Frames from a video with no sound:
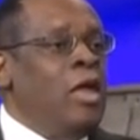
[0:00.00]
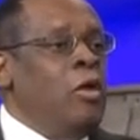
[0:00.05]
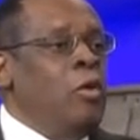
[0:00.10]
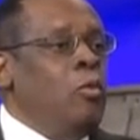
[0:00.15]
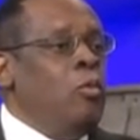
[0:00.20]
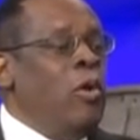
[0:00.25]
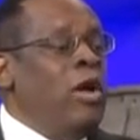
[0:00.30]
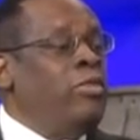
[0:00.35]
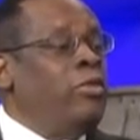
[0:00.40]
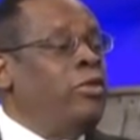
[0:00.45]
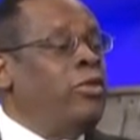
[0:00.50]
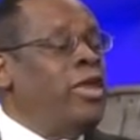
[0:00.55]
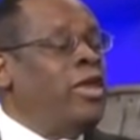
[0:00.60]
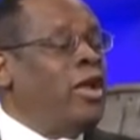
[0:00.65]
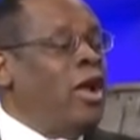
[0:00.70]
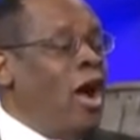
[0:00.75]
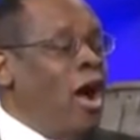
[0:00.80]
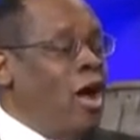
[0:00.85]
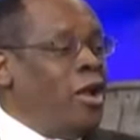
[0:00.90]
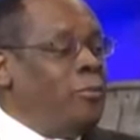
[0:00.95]
Whether the
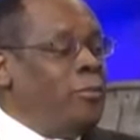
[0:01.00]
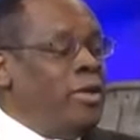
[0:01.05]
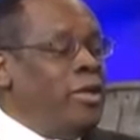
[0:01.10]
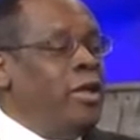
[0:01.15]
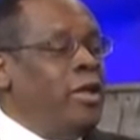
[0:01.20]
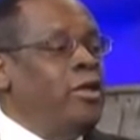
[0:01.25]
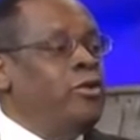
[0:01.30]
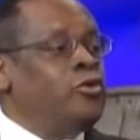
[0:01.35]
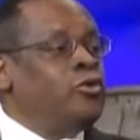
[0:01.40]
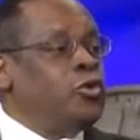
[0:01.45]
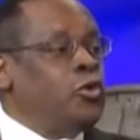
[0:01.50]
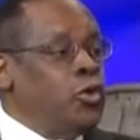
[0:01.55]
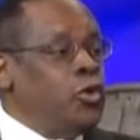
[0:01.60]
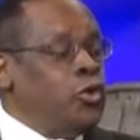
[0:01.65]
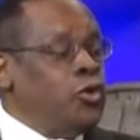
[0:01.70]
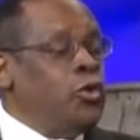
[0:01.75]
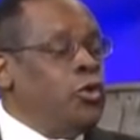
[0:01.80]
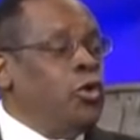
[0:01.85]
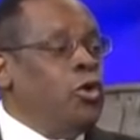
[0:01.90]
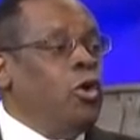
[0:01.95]
economy is
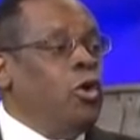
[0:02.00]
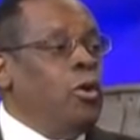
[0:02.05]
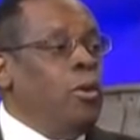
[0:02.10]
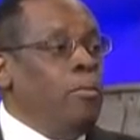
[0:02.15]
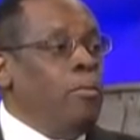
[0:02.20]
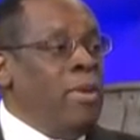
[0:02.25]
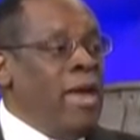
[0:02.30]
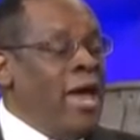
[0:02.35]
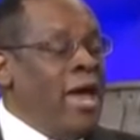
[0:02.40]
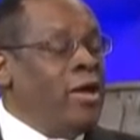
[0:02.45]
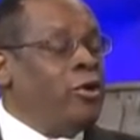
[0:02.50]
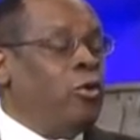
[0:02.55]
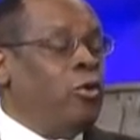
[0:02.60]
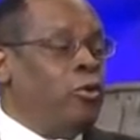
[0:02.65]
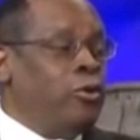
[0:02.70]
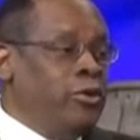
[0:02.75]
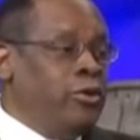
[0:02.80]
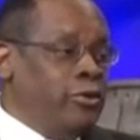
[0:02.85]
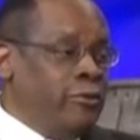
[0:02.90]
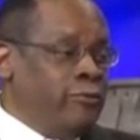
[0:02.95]
good, bad,
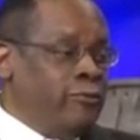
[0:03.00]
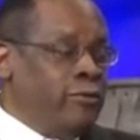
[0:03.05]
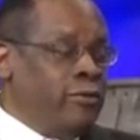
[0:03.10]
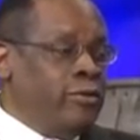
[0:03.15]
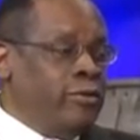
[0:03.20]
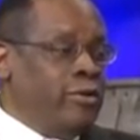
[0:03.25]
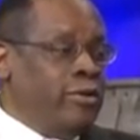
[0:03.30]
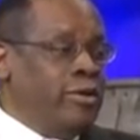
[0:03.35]
or indifferent,